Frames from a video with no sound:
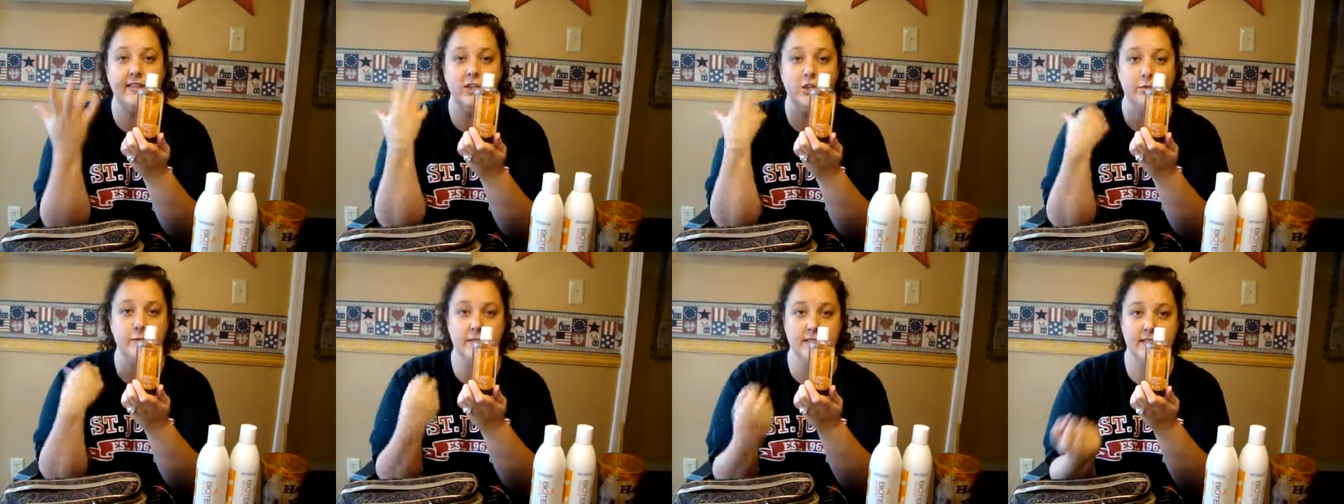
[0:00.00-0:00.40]
then
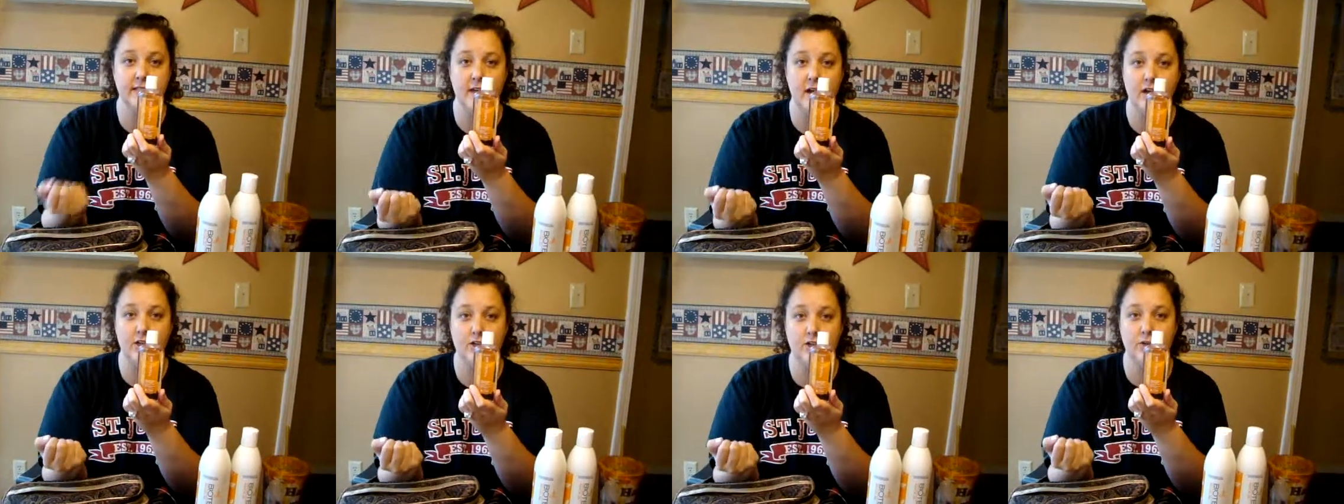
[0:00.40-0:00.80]
you
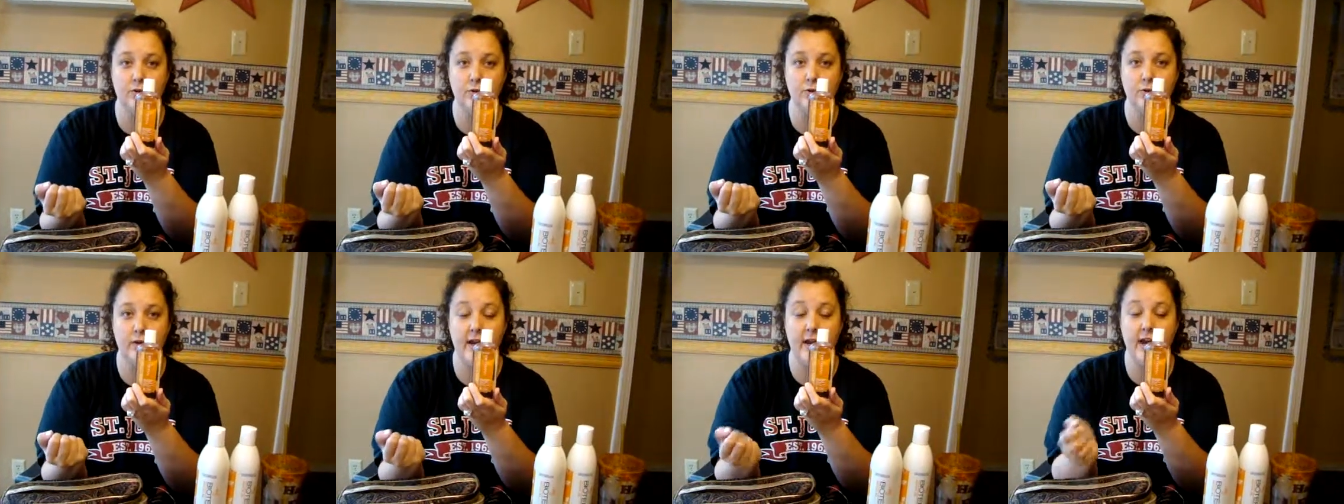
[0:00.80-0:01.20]
massage it through
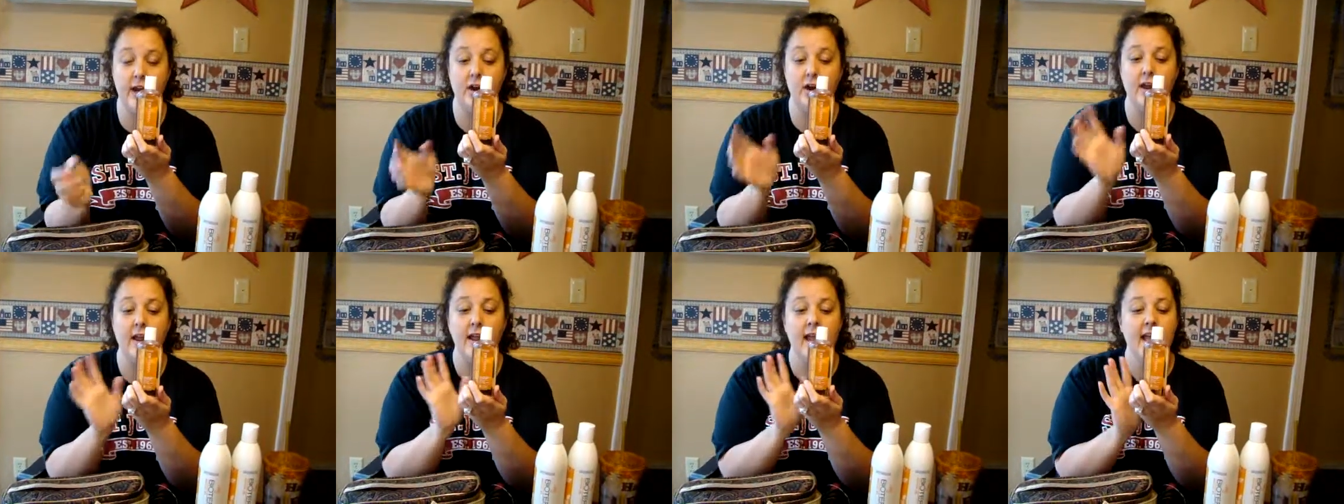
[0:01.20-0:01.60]
your
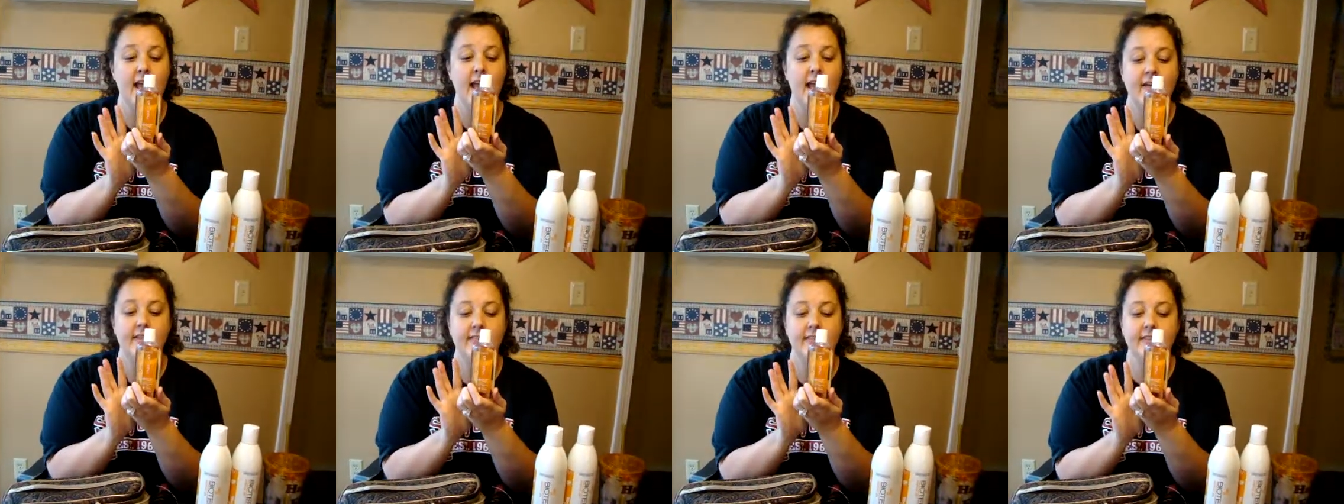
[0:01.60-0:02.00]
hair.
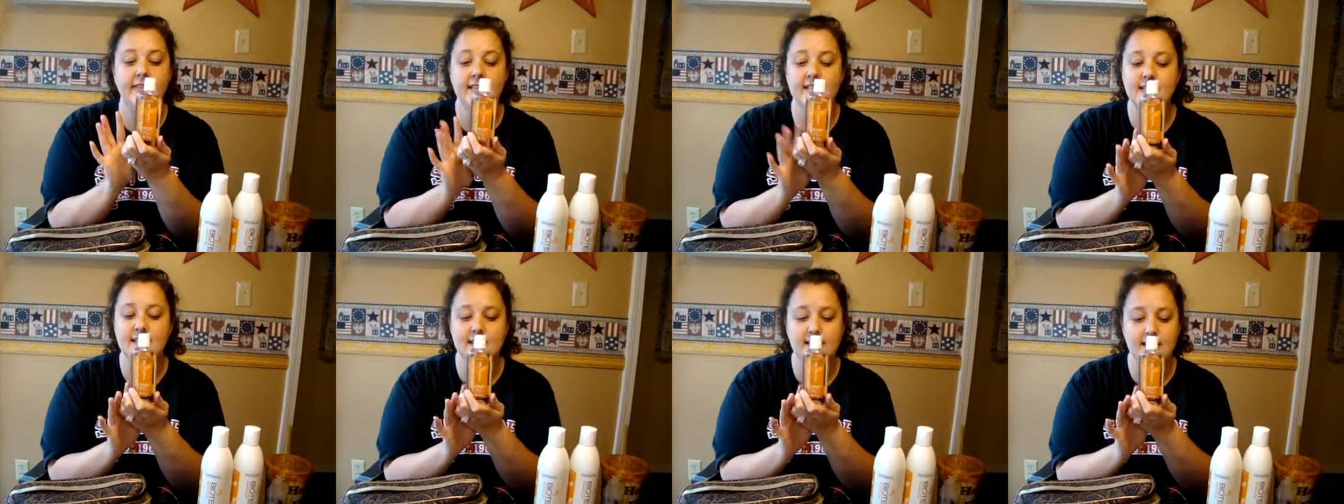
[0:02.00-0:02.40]

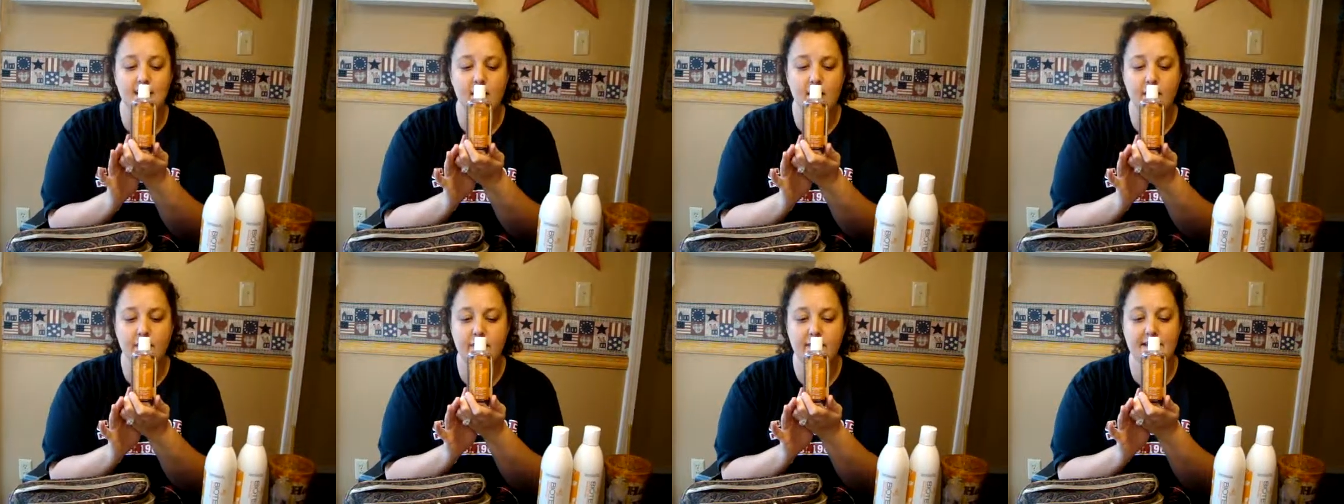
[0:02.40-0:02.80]
This
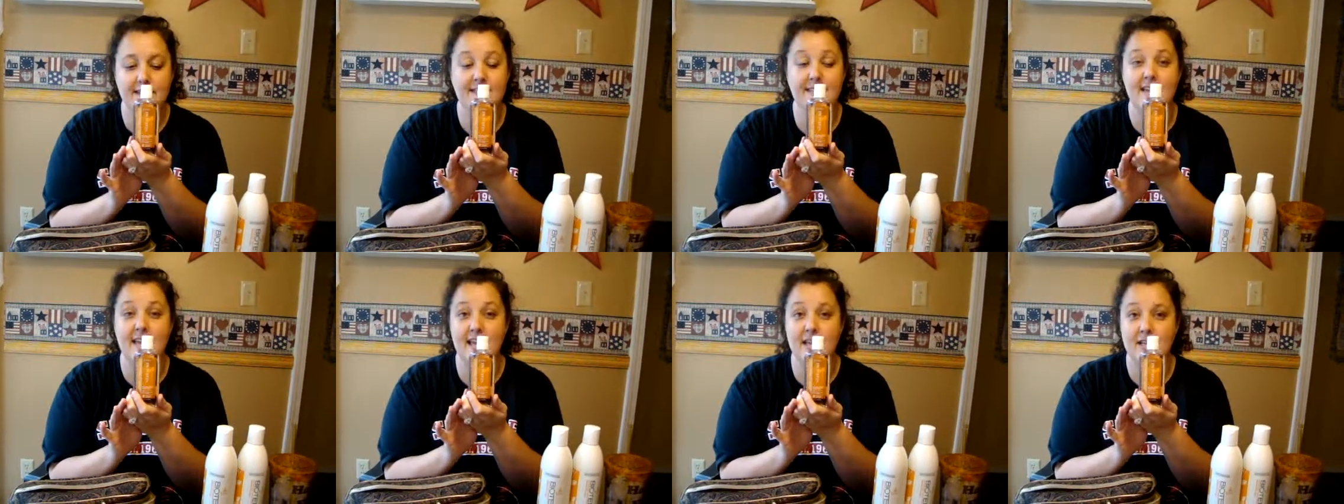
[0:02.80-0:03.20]
stuff is
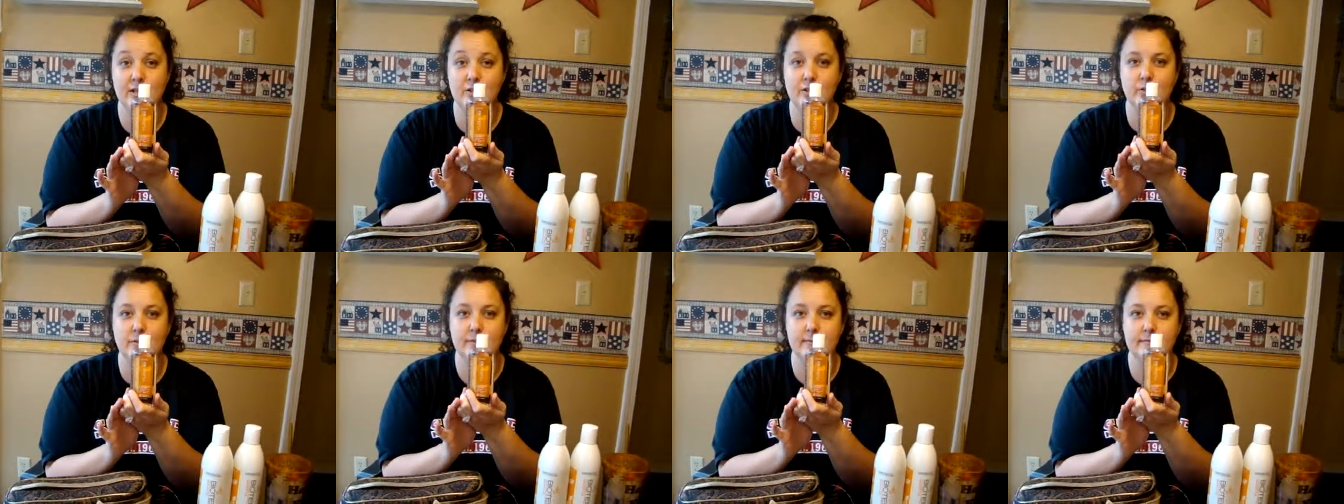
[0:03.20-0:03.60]
an
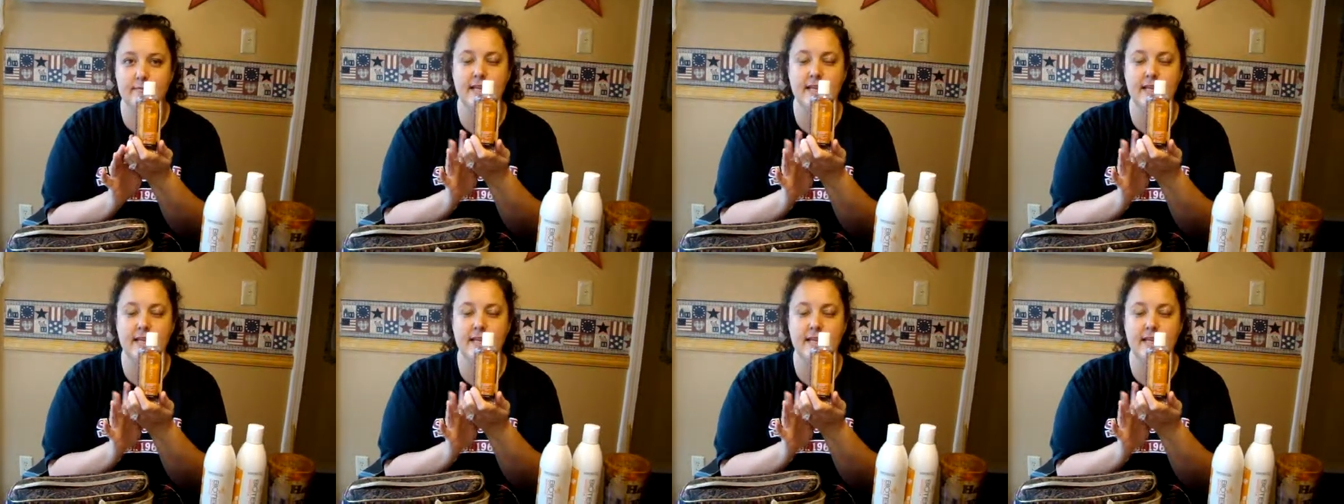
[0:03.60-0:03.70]
angel.